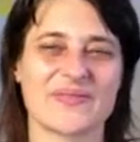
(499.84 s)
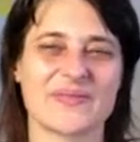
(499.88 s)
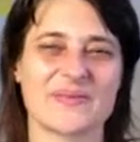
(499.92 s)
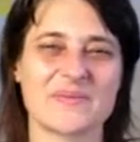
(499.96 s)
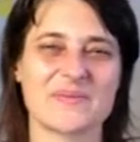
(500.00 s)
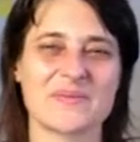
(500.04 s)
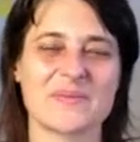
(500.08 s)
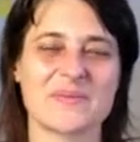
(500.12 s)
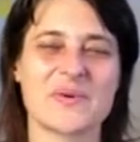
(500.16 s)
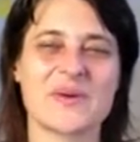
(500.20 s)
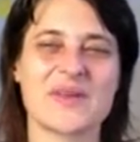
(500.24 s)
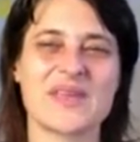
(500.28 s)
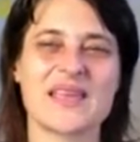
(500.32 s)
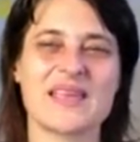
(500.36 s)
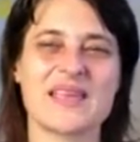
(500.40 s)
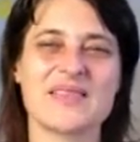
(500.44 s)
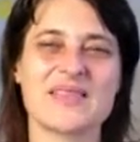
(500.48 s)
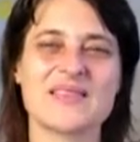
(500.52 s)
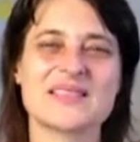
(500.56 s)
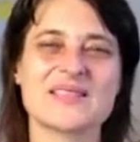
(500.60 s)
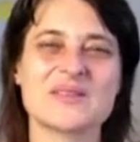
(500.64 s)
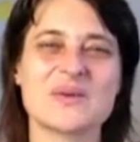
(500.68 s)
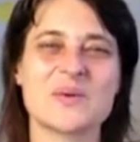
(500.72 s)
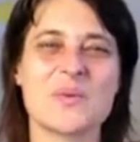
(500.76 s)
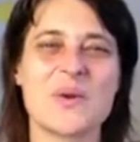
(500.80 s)
And bringing
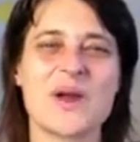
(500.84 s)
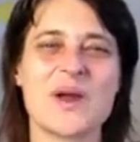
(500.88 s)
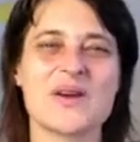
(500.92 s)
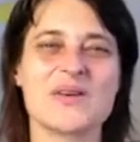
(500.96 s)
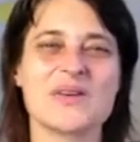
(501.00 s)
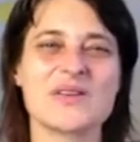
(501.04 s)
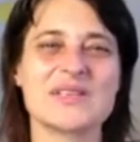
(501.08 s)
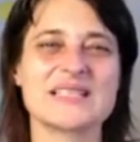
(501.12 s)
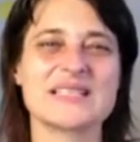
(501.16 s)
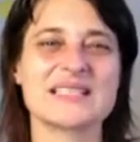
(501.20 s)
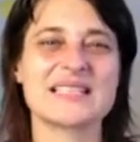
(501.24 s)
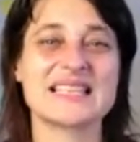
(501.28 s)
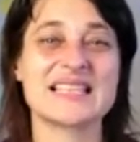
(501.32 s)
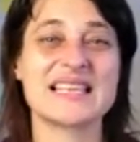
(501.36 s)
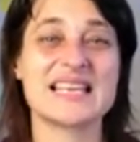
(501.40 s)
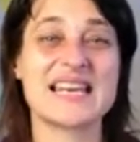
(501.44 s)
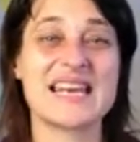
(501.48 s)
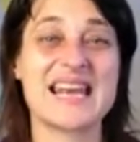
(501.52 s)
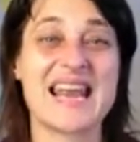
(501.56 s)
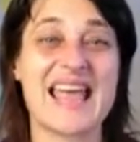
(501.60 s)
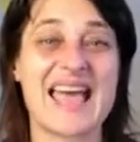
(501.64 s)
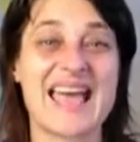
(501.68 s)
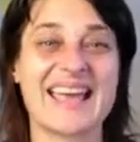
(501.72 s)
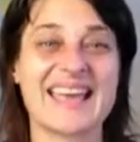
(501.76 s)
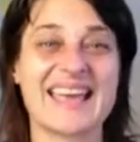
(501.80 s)
this awareness to the
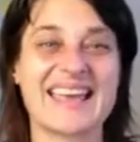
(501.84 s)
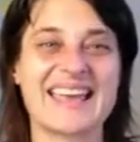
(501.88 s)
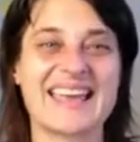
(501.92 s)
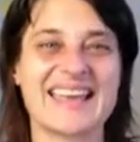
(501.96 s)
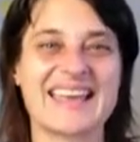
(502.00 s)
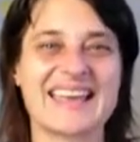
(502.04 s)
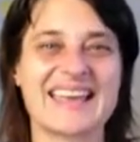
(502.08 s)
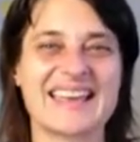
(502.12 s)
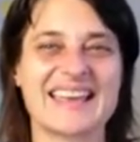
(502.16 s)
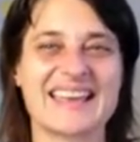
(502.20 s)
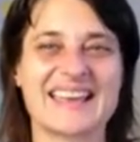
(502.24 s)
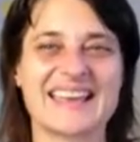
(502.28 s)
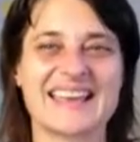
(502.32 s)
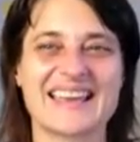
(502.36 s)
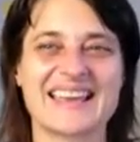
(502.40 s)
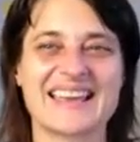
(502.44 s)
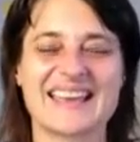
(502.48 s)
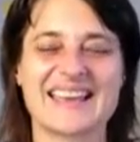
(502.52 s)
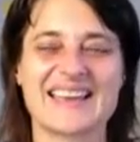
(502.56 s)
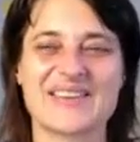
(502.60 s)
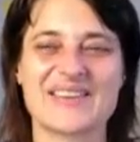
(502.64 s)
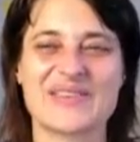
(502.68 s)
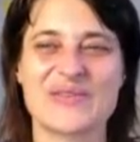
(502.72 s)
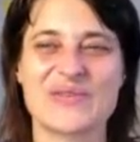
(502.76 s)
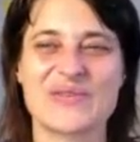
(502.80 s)
neck,
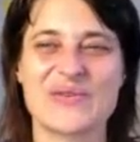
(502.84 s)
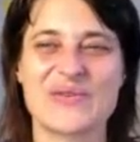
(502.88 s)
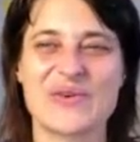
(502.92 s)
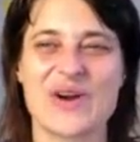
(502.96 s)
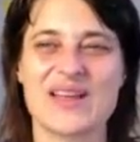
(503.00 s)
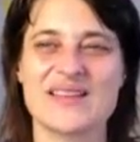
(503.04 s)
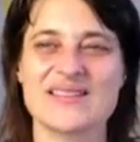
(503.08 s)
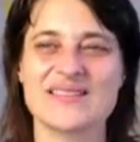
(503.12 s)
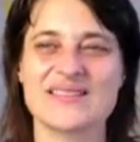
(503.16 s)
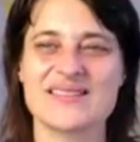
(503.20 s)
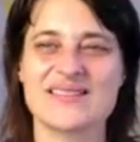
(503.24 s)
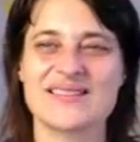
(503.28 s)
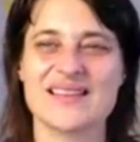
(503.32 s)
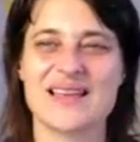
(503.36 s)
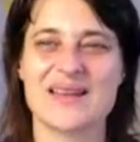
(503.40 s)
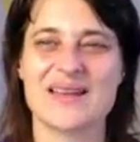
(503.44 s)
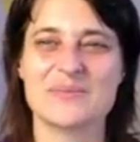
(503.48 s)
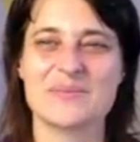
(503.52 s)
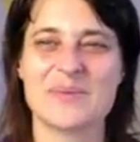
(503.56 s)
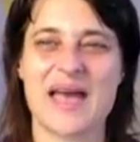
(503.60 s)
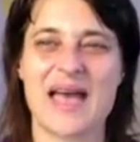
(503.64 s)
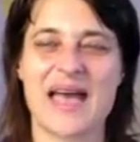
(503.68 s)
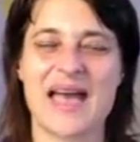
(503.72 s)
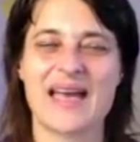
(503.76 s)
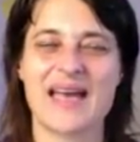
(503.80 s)
front
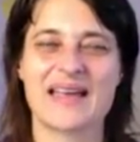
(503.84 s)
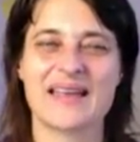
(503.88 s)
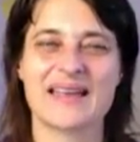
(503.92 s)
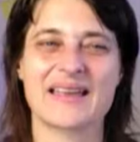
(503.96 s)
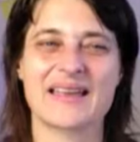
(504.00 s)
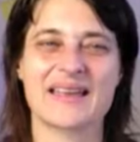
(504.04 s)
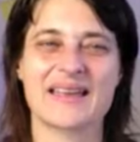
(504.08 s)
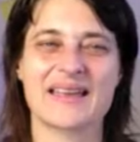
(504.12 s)
and back.